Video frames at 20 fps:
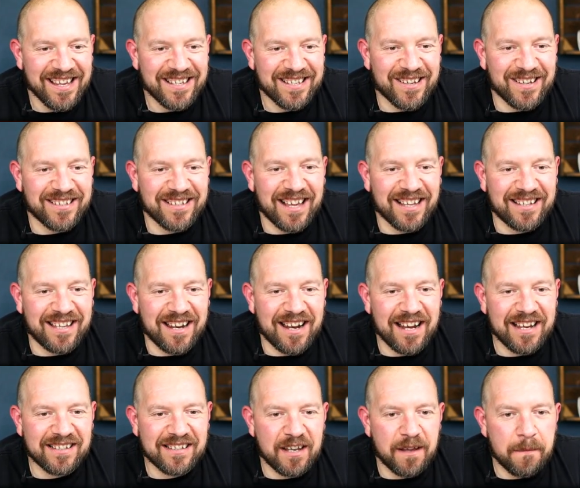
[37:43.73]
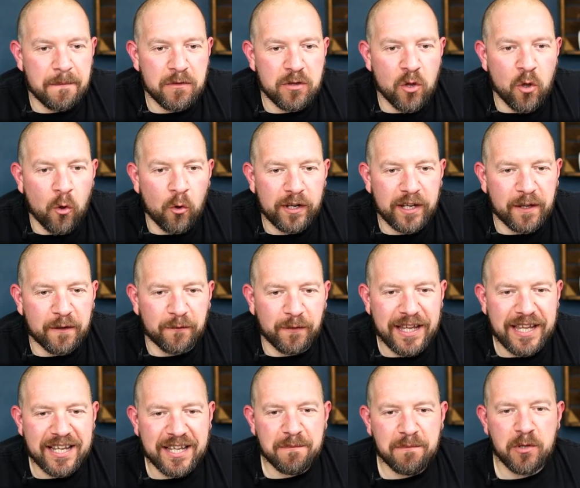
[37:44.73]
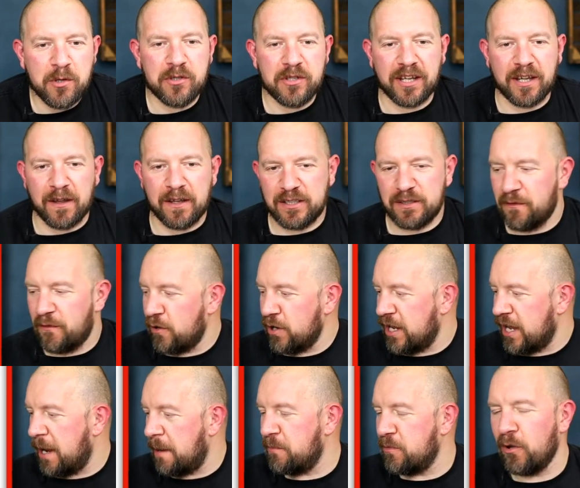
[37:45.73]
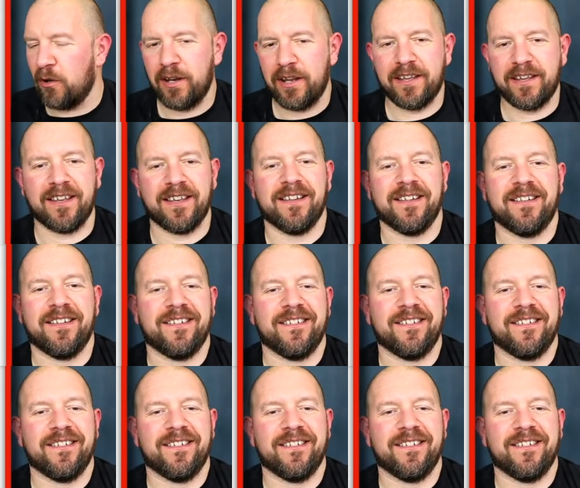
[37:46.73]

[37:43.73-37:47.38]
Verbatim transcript: So I tend to listen to Nordic Viking music. It's very hypnotic.